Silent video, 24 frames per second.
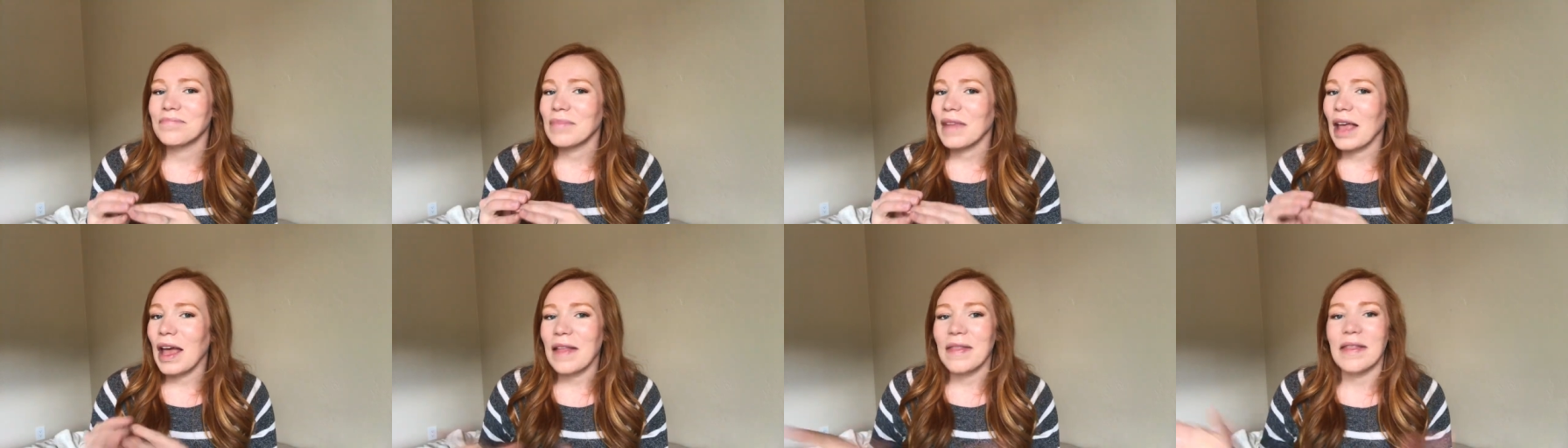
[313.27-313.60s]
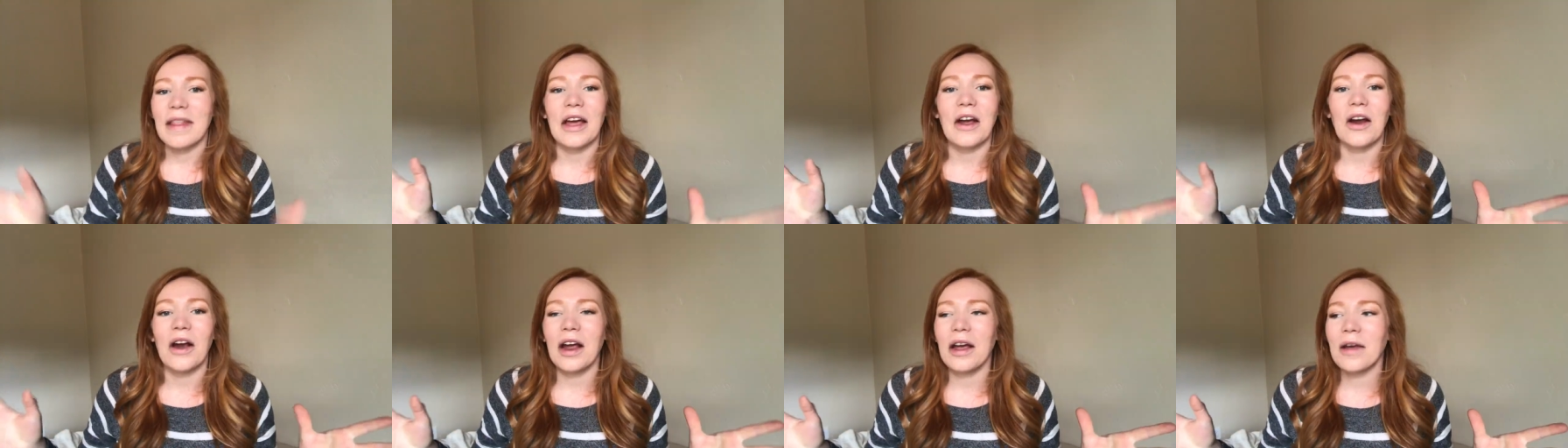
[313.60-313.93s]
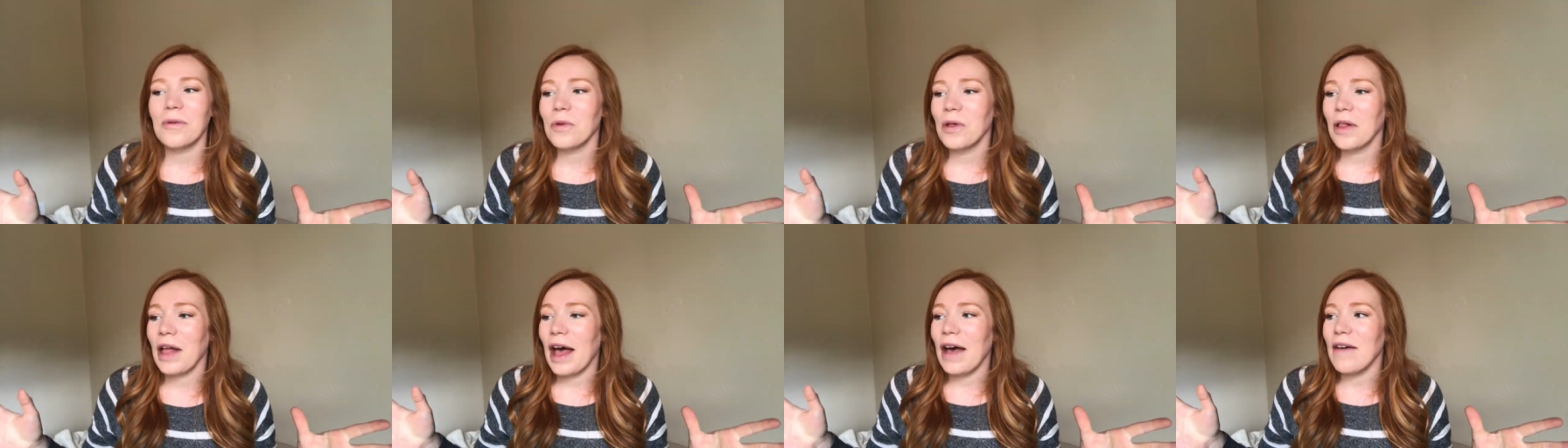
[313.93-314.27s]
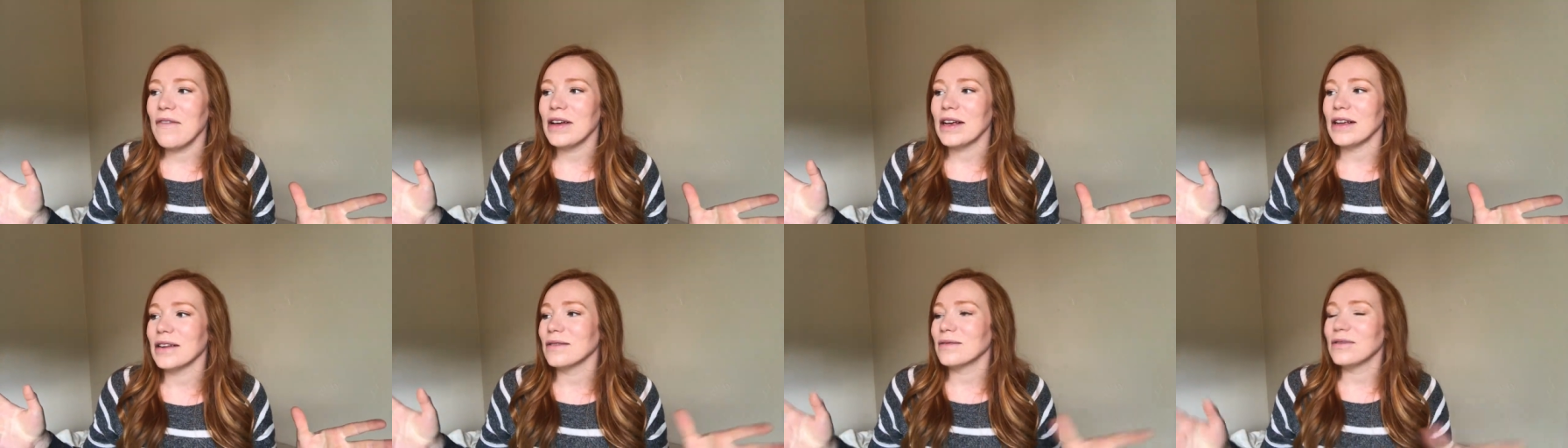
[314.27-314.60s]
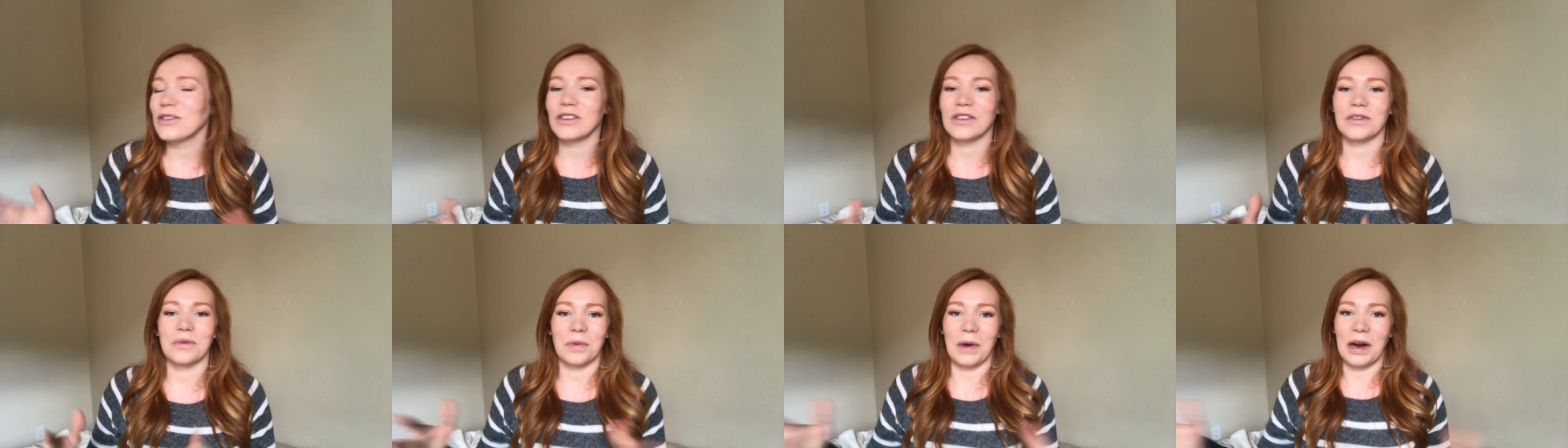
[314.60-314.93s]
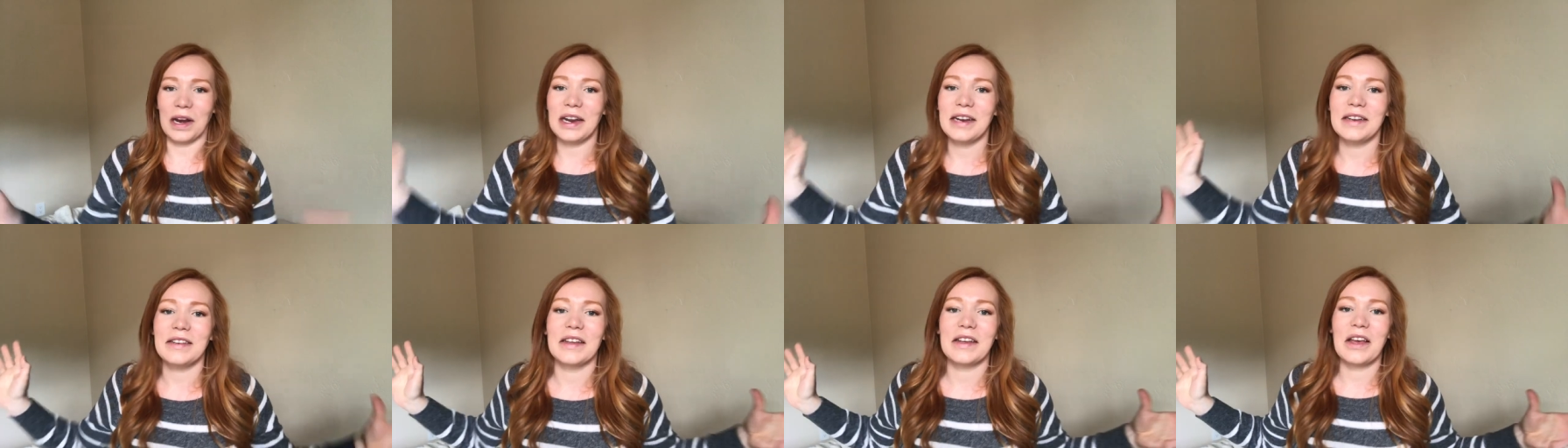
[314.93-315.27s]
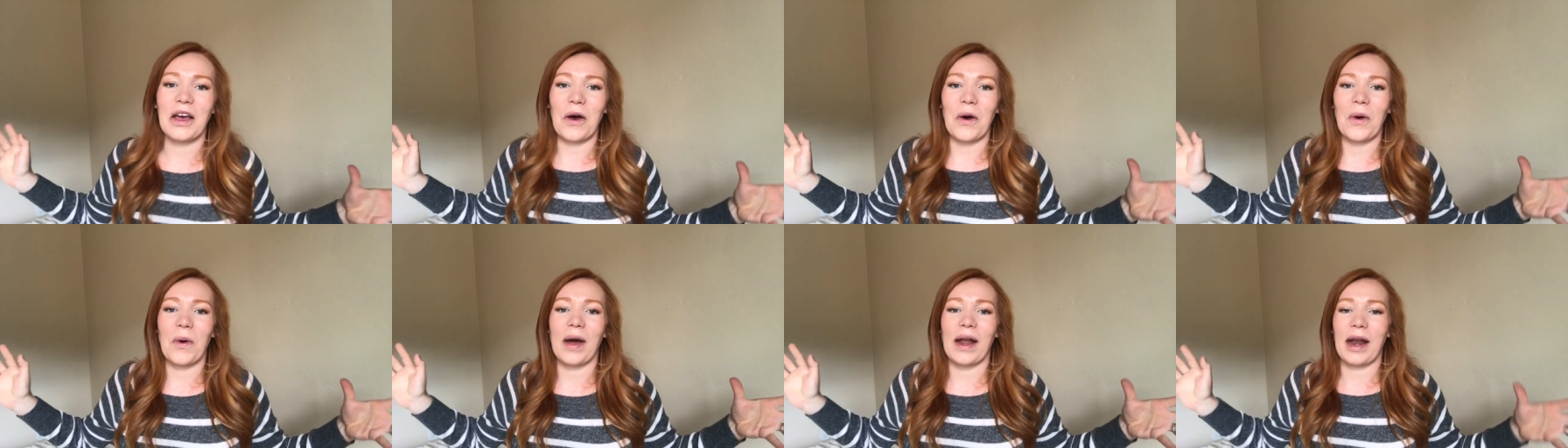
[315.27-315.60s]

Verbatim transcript: and there I will have it, just ready to go.